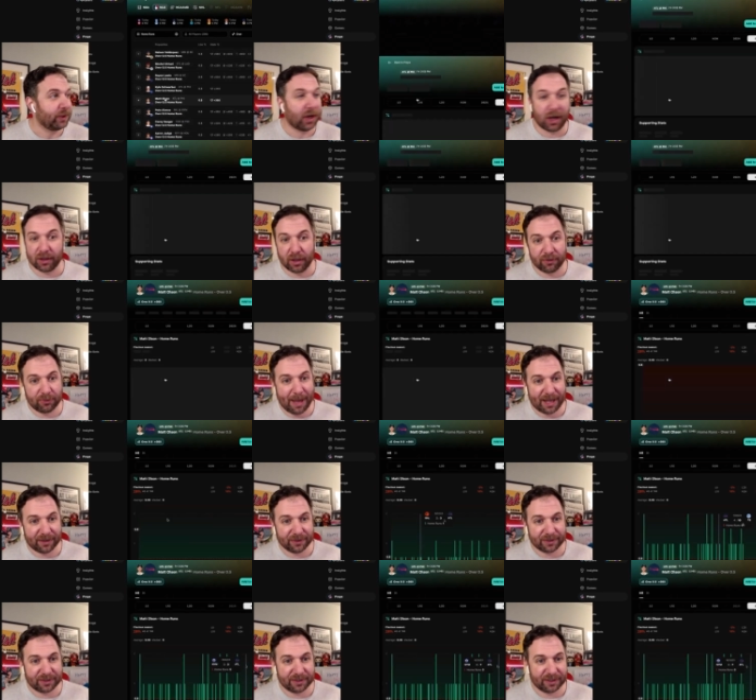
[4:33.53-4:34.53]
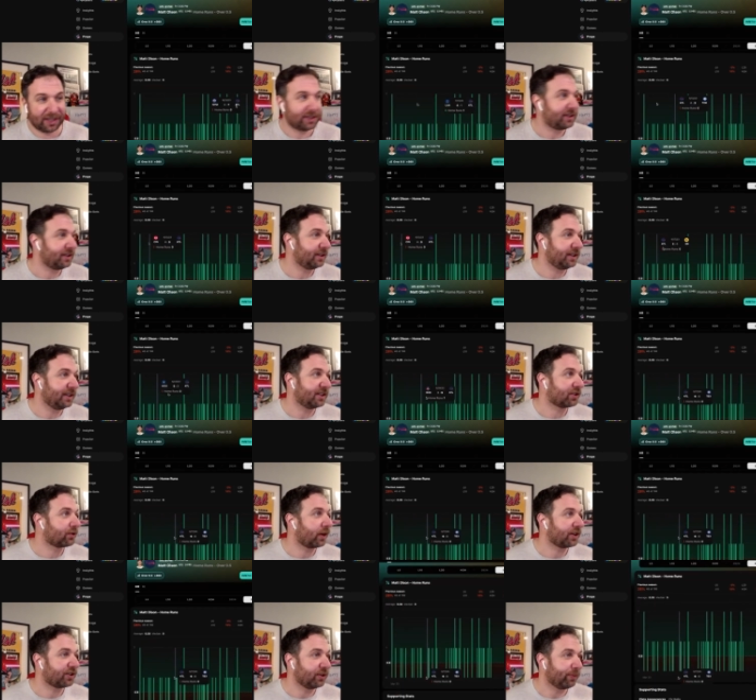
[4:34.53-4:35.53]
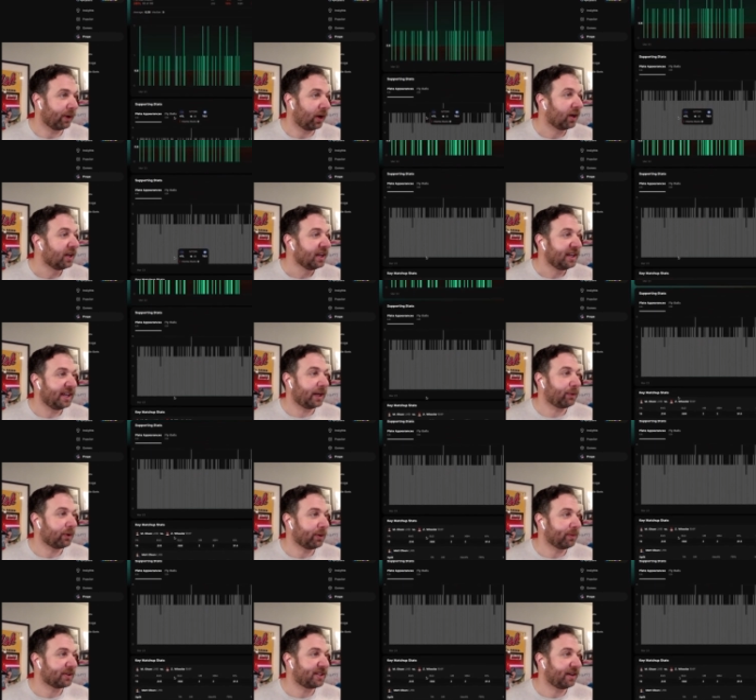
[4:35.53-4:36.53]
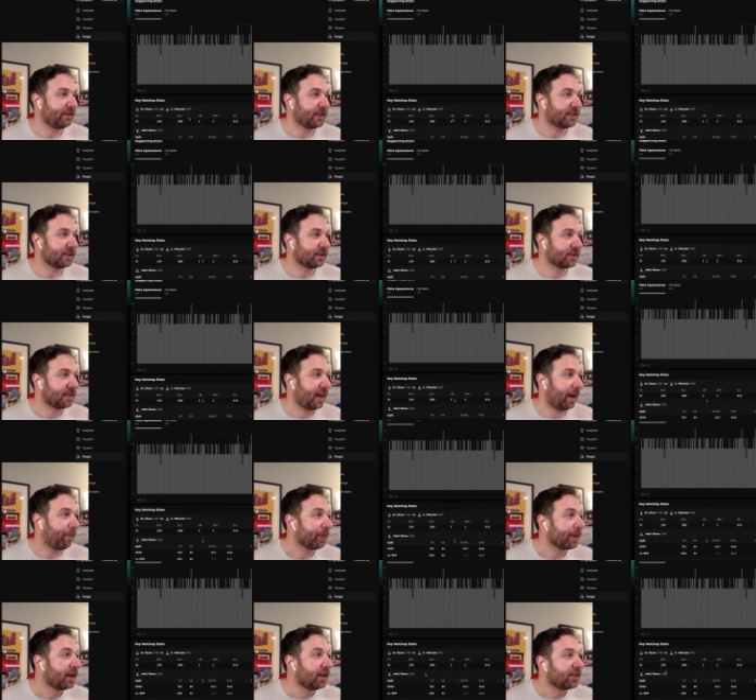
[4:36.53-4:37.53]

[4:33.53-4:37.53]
We all loved Matt Olson last year. He just crushed the ball. He had 1 almost every single time.